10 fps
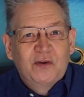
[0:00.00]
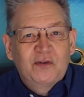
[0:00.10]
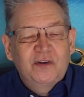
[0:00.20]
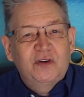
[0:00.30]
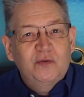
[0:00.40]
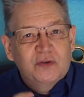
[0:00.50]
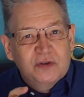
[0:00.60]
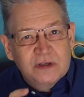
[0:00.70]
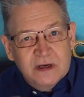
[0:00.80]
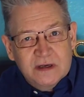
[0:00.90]
to do
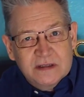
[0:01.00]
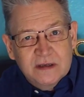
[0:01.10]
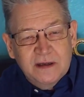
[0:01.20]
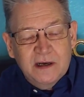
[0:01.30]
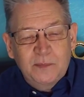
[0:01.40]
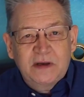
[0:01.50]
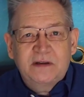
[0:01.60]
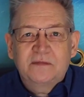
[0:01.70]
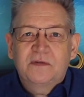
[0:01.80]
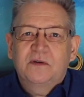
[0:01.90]
just a little
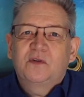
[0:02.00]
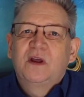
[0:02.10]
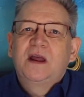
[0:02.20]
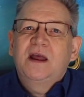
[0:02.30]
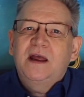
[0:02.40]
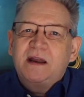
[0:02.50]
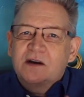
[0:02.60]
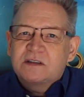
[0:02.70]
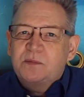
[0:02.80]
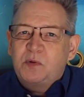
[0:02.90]
bit different. And
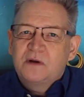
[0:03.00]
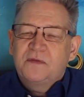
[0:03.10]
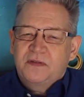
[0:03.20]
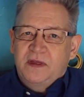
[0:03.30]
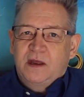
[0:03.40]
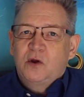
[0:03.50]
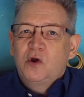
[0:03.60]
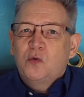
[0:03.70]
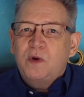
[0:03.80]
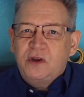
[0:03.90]
here's the beautiful thing.
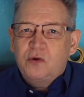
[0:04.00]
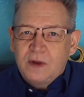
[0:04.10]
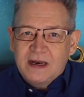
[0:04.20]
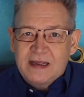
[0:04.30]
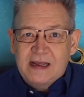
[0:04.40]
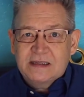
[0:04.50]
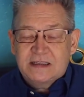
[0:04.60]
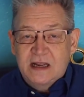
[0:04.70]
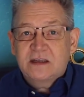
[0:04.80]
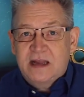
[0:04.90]
When you get a
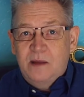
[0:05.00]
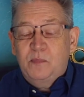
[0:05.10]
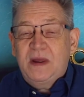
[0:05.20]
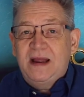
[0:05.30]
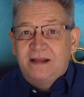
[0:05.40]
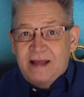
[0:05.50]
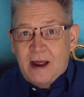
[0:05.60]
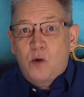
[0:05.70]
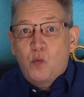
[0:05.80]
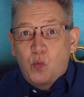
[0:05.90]
sales campaign
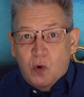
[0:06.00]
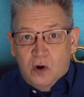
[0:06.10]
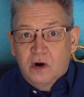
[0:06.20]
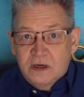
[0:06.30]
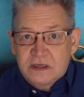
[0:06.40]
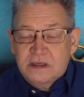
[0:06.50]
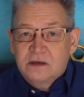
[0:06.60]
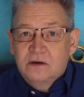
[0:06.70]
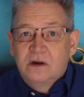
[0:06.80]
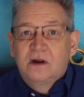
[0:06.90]
that
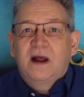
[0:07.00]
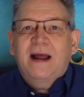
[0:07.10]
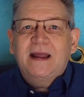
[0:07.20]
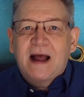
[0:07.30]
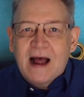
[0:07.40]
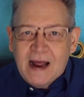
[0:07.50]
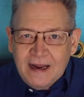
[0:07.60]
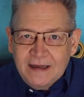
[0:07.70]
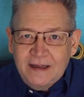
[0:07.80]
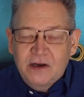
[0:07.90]
works, I
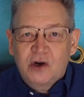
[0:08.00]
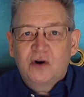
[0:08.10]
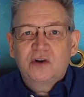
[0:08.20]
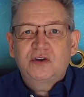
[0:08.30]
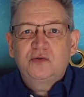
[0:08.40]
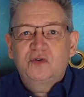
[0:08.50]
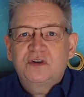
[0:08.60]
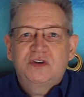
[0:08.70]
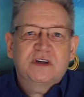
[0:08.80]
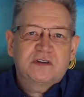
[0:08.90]
highly encourage you
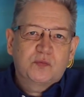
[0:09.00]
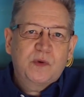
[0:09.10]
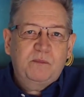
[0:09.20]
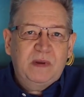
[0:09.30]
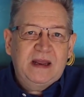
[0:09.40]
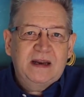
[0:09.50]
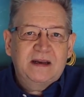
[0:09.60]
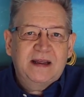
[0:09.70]
to just repeat it